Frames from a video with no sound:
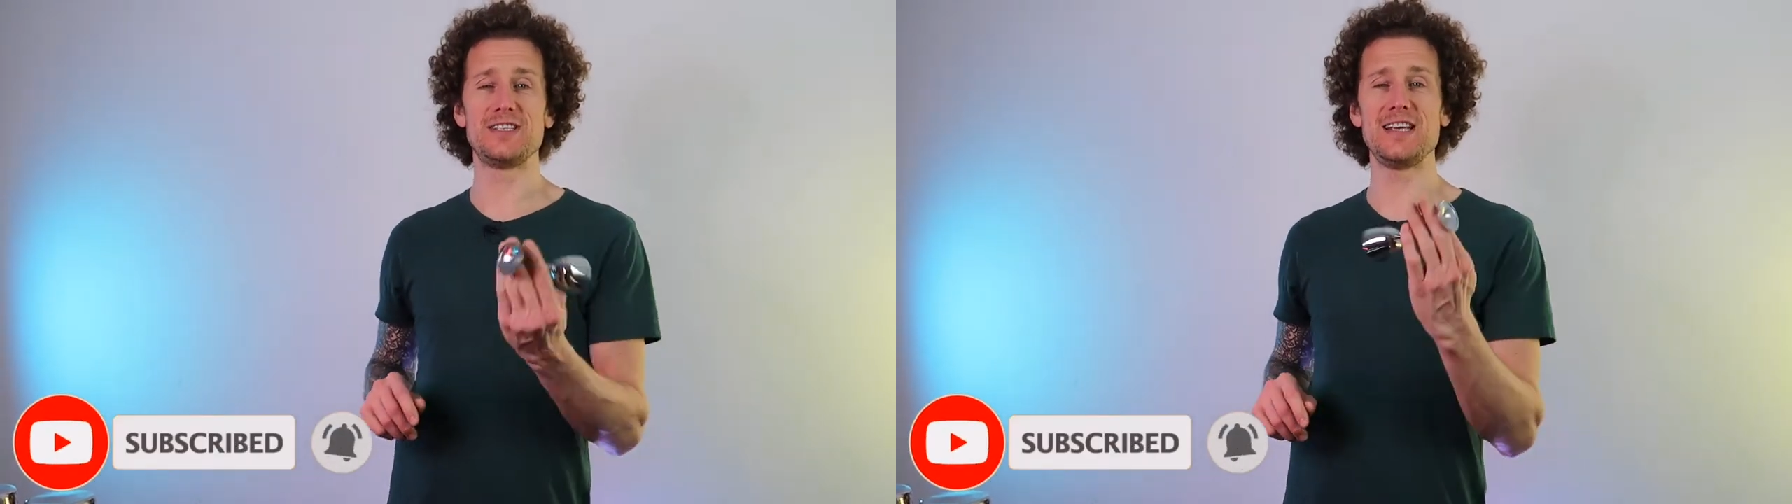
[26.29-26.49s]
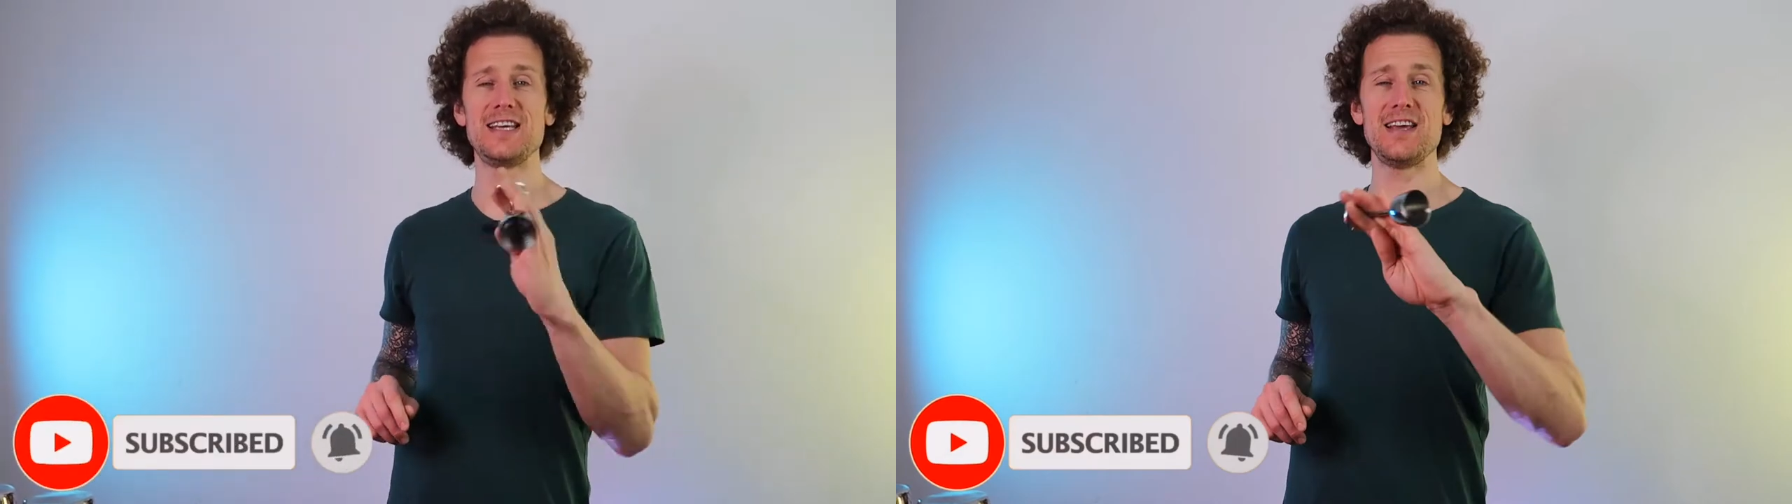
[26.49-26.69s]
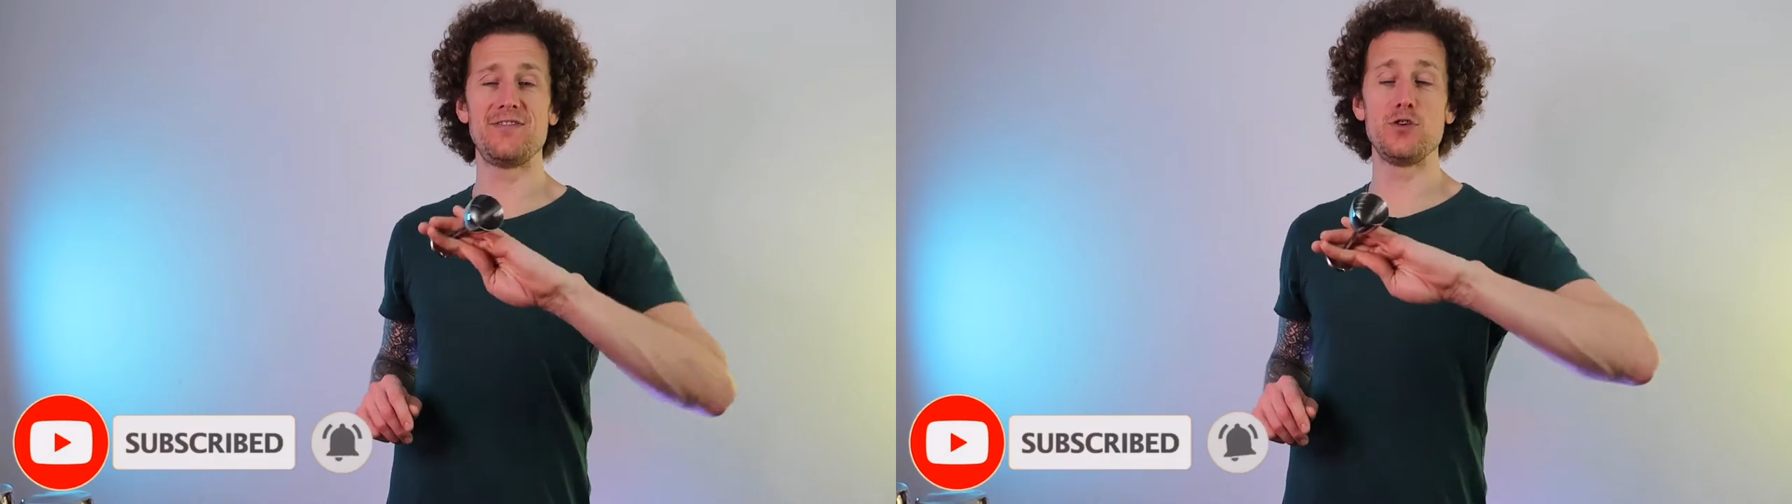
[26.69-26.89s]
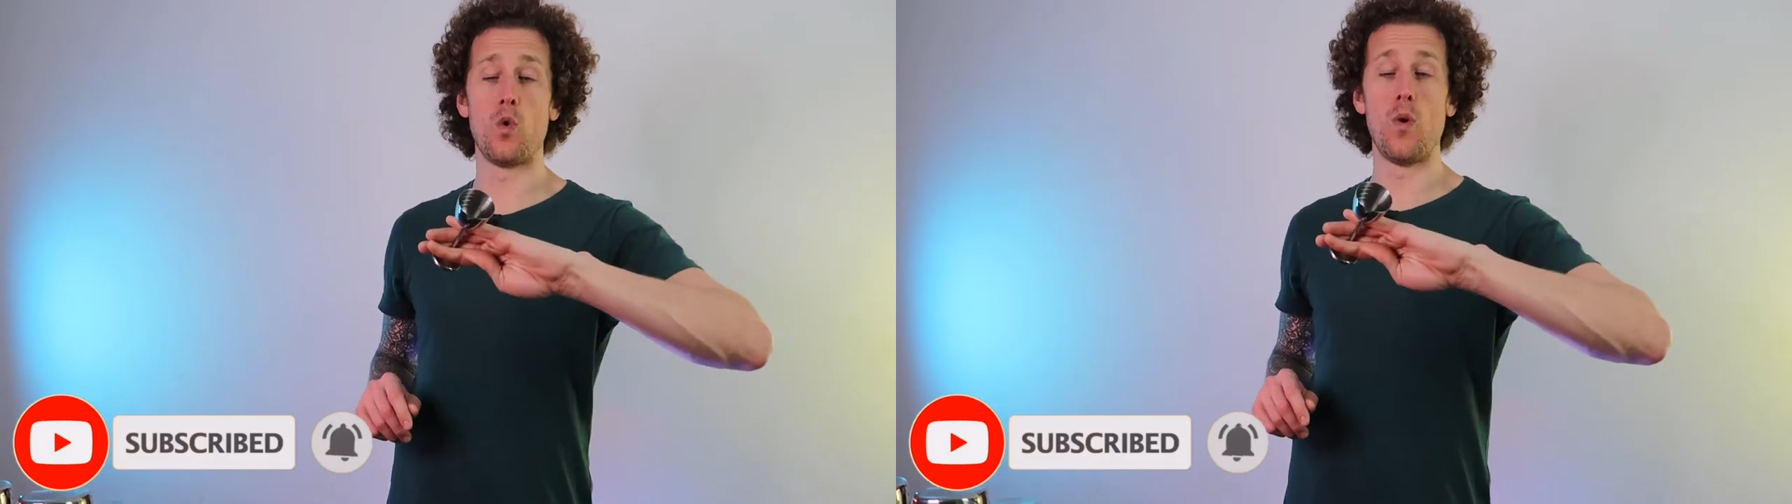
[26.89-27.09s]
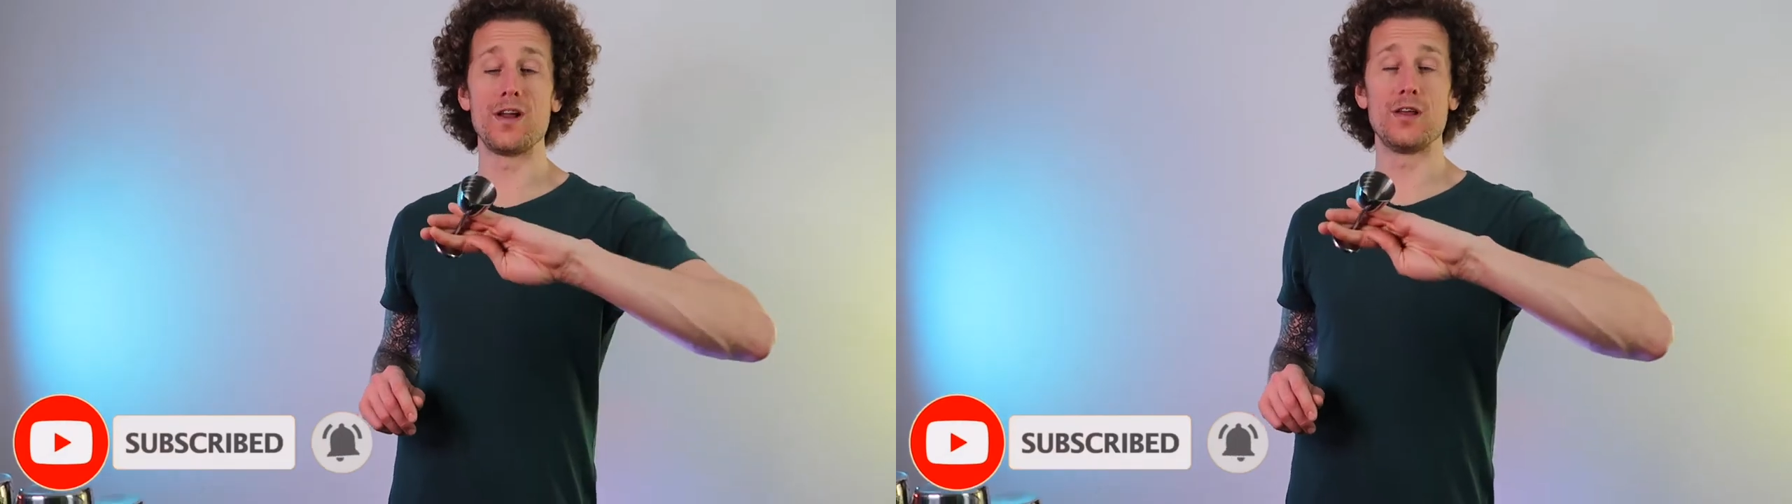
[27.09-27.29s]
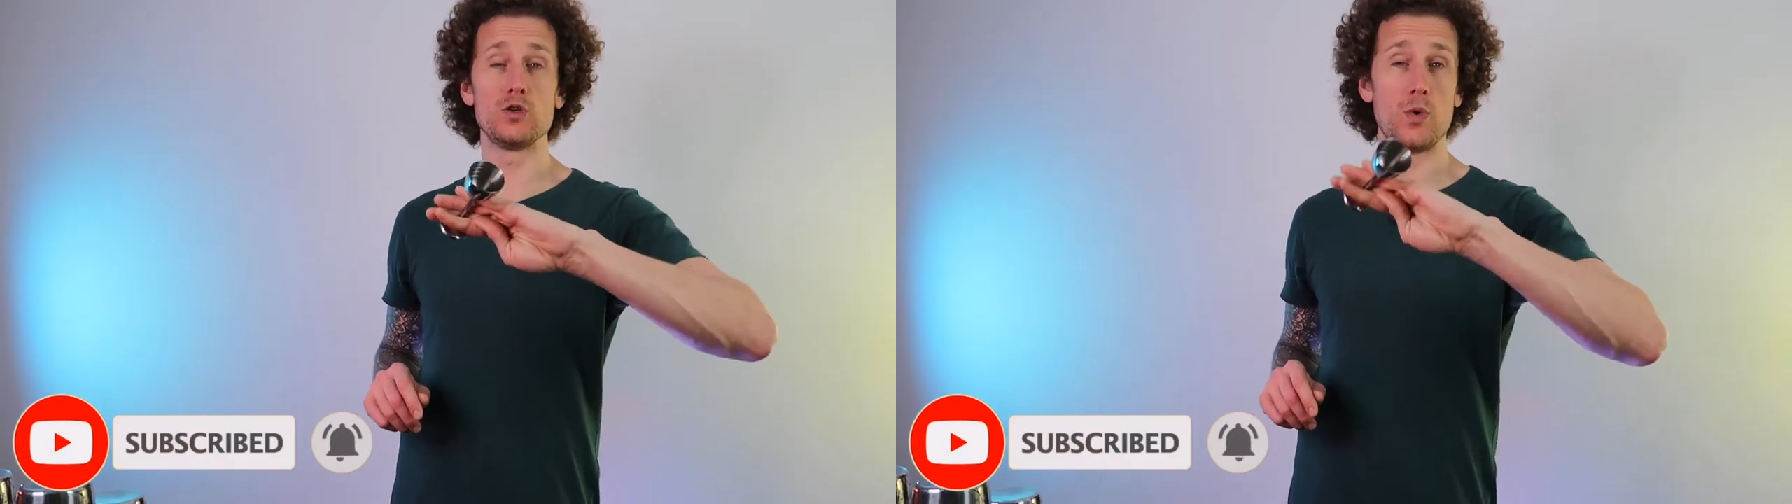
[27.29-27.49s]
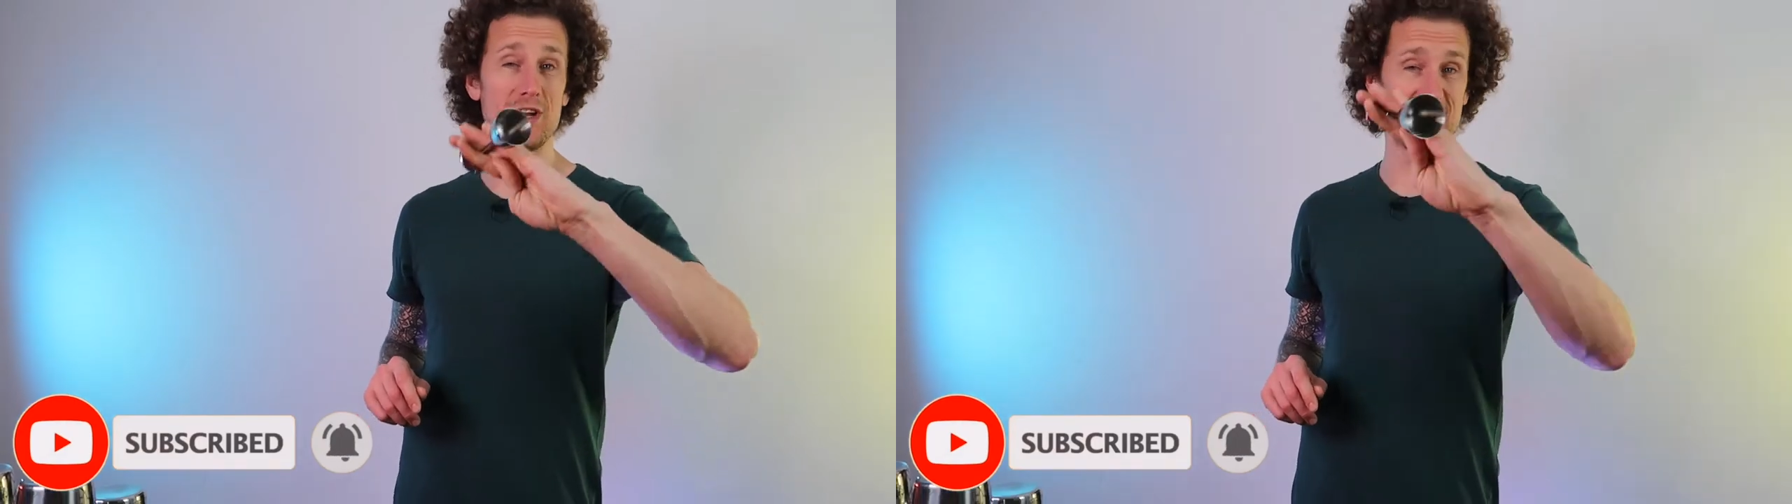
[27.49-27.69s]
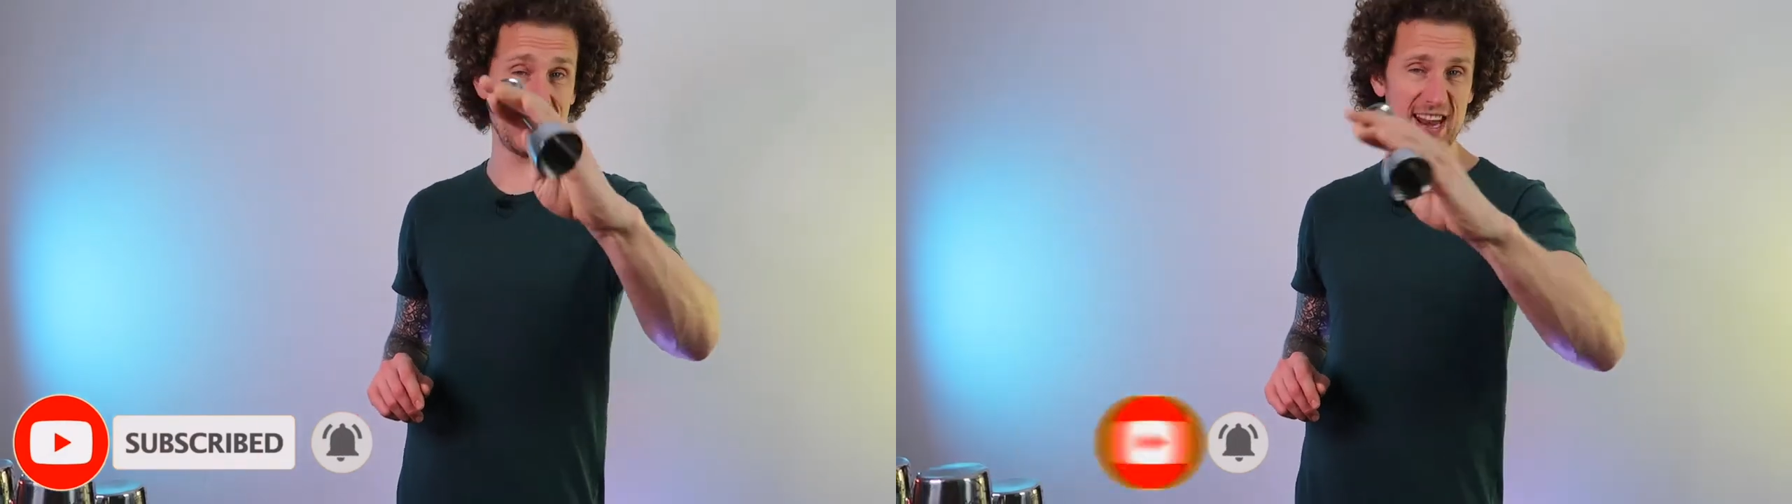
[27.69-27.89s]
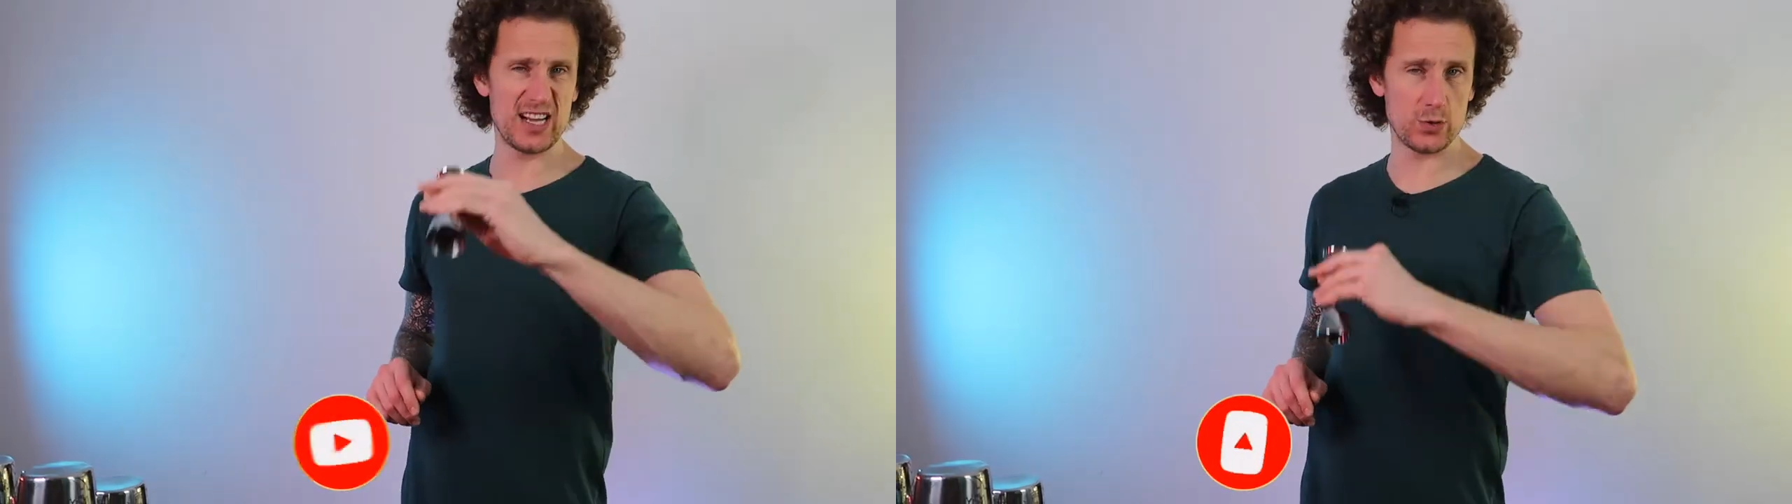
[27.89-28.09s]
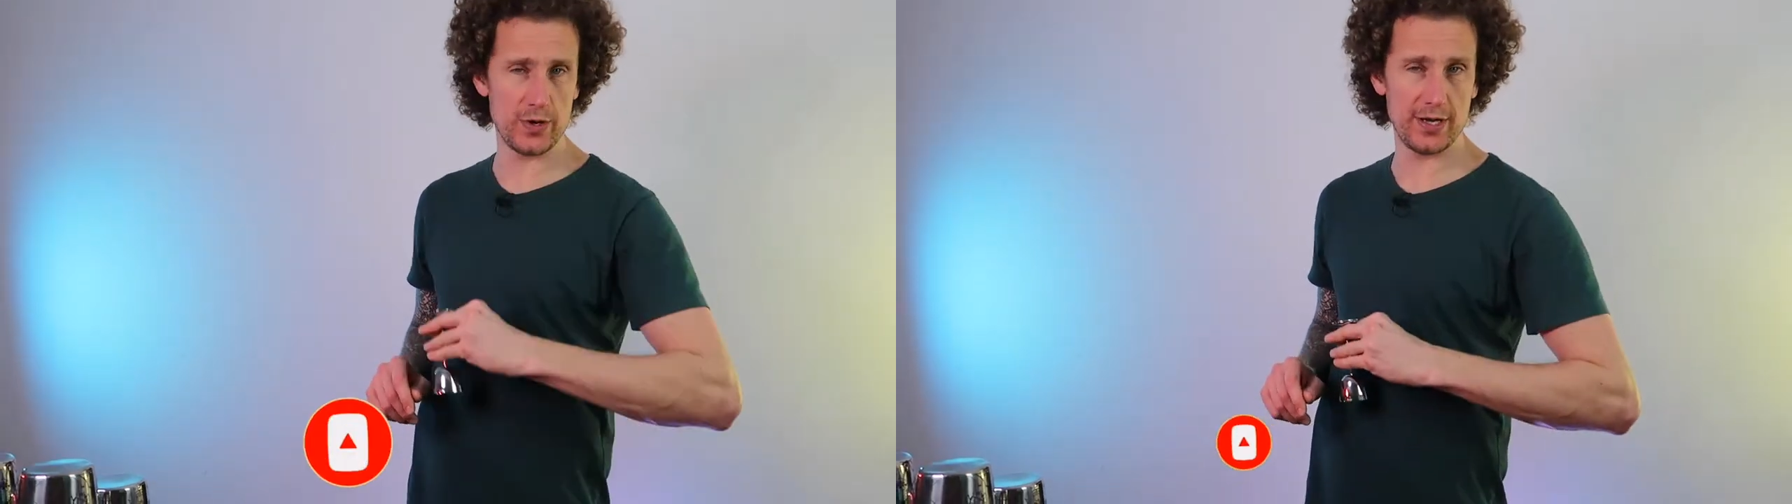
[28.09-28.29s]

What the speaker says: see if you're one of those winners next